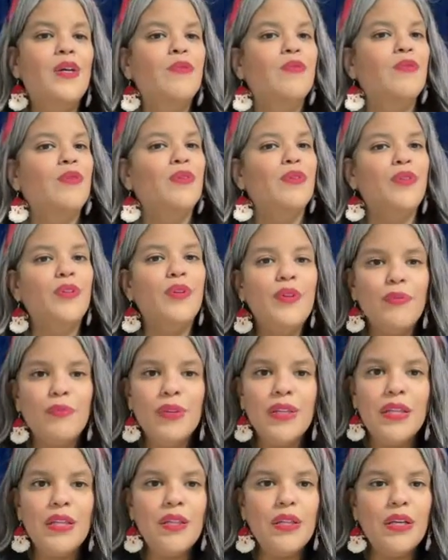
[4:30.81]
We're lo-
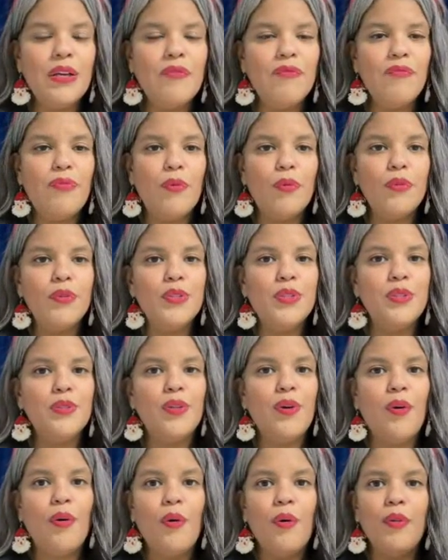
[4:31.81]
really looking forward to
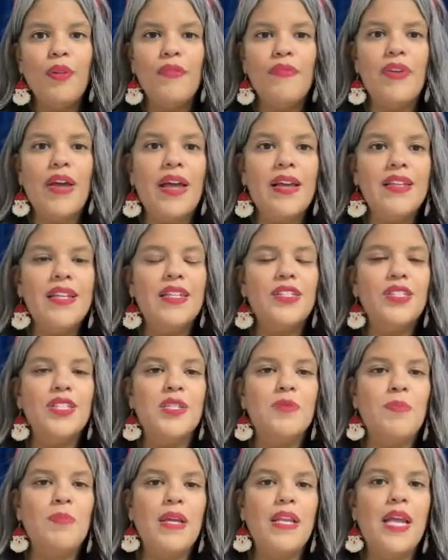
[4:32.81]
the whole event and
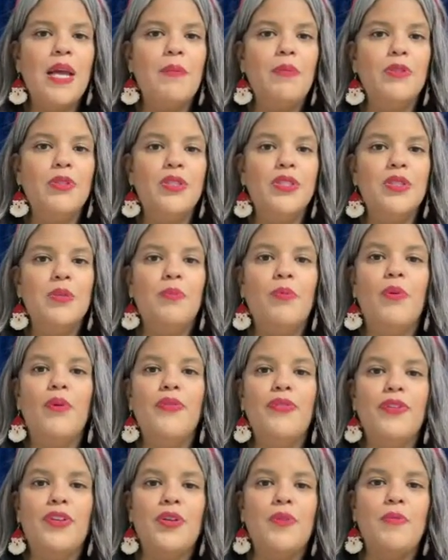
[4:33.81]
just being able to
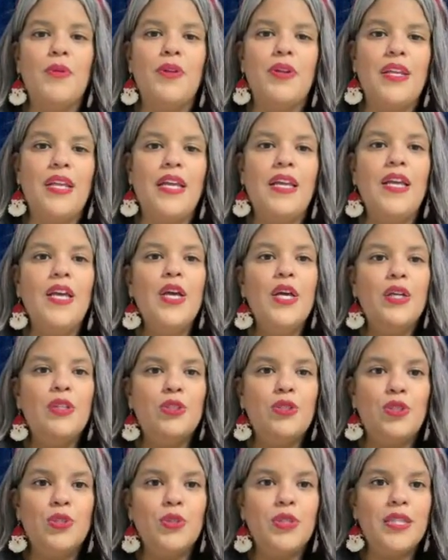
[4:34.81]
support the community
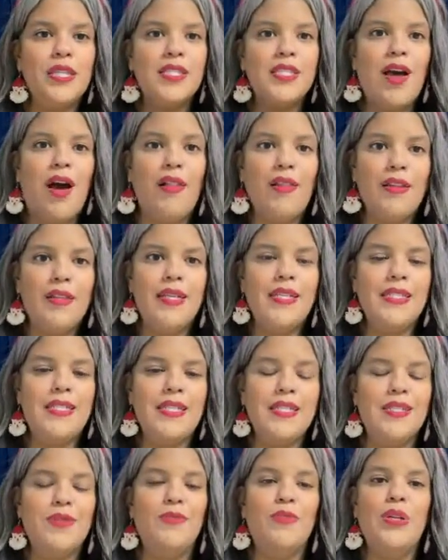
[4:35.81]
during this holiday season.